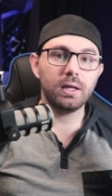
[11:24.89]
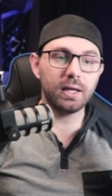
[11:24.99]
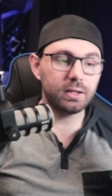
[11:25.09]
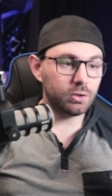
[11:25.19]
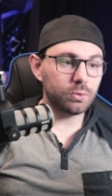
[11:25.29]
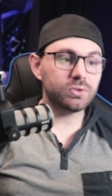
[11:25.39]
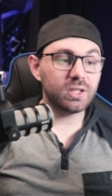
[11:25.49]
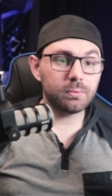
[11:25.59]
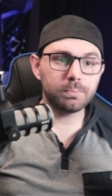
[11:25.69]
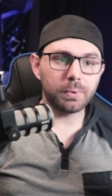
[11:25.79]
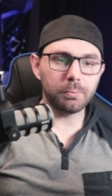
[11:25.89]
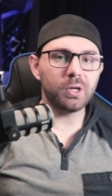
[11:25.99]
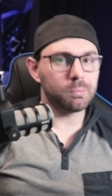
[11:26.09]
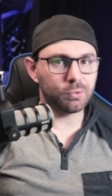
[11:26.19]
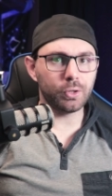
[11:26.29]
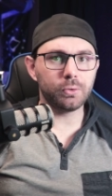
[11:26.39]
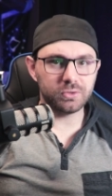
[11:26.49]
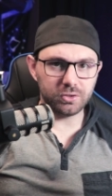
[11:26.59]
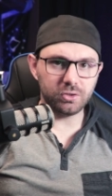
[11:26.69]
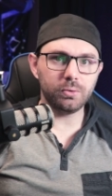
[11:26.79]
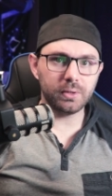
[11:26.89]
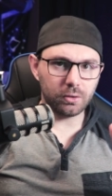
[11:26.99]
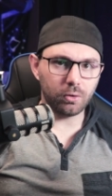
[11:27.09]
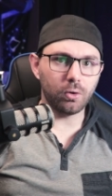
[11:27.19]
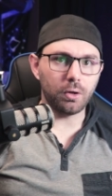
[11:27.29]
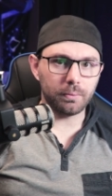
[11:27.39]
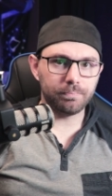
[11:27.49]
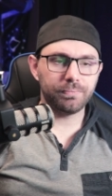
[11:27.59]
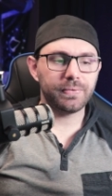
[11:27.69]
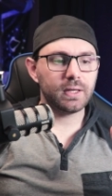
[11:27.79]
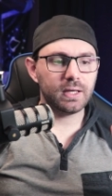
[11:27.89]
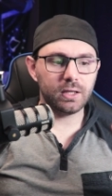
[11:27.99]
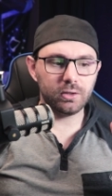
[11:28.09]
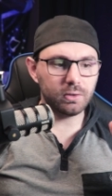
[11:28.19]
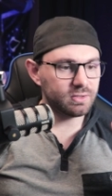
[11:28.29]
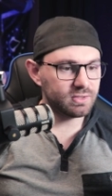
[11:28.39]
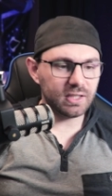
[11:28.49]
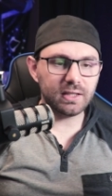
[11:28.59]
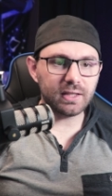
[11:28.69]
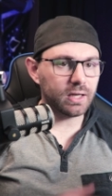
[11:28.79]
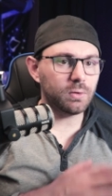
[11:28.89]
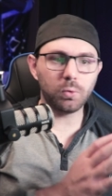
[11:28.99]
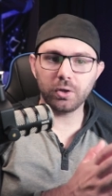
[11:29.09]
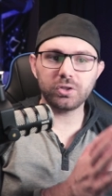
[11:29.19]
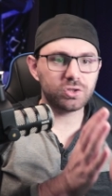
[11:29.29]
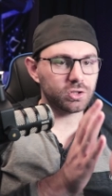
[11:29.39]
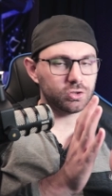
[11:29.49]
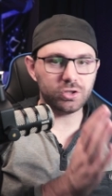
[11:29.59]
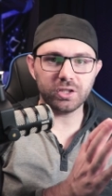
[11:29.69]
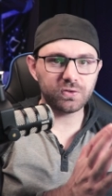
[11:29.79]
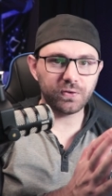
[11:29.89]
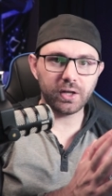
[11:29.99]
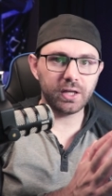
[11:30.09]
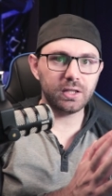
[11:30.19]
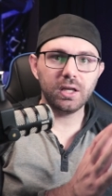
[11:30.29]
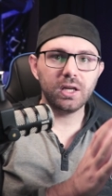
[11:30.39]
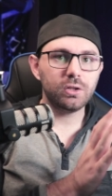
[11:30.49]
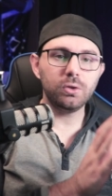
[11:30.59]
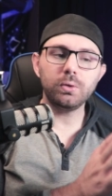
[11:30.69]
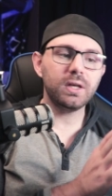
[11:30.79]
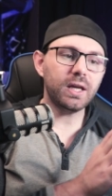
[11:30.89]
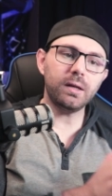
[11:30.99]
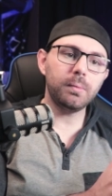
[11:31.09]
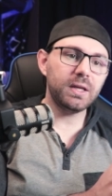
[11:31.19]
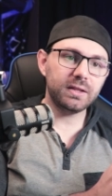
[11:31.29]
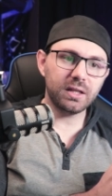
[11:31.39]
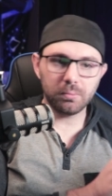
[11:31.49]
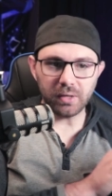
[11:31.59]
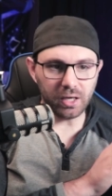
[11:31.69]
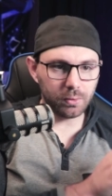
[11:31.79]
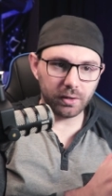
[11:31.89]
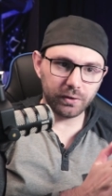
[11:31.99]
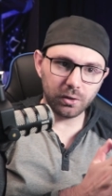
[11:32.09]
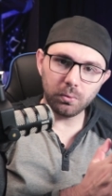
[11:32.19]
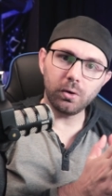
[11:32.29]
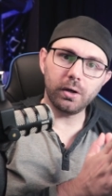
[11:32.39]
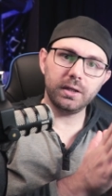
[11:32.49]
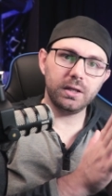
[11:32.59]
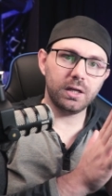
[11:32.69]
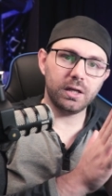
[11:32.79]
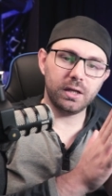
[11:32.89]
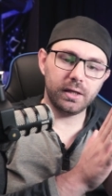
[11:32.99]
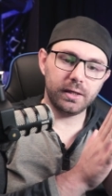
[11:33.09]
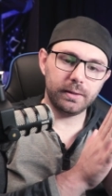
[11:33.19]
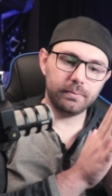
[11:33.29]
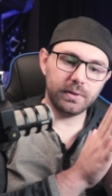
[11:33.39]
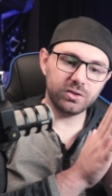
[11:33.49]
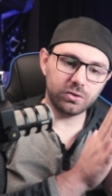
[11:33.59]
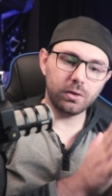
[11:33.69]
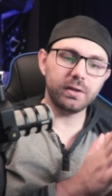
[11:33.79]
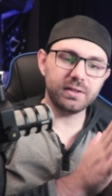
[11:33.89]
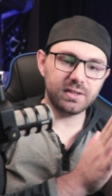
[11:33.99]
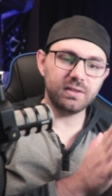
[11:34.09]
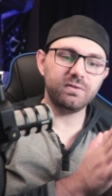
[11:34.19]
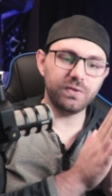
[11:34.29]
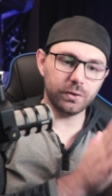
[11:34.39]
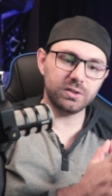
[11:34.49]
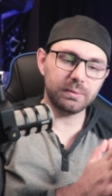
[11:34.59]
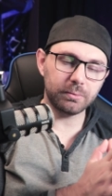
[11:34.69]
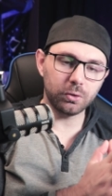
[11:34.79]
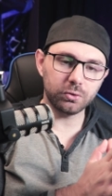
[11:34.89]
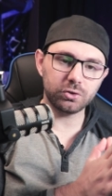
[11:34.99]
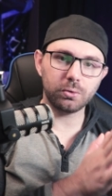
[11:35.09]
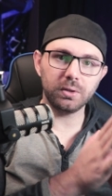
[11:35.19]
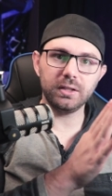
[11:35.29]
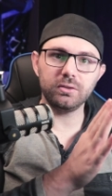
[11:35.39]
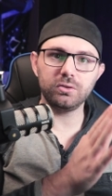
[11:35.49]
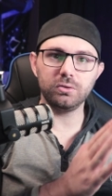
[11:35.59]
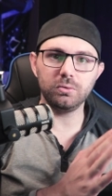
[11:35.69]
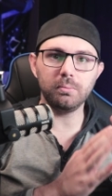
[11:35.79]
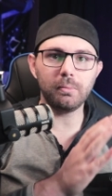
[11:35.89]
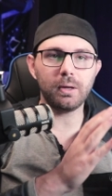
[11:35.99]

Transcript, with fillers: and using Premiere Pro to do it all. And you can see that it works just fine. You can animate them however you want, uh, as long as it fills up the whole screen to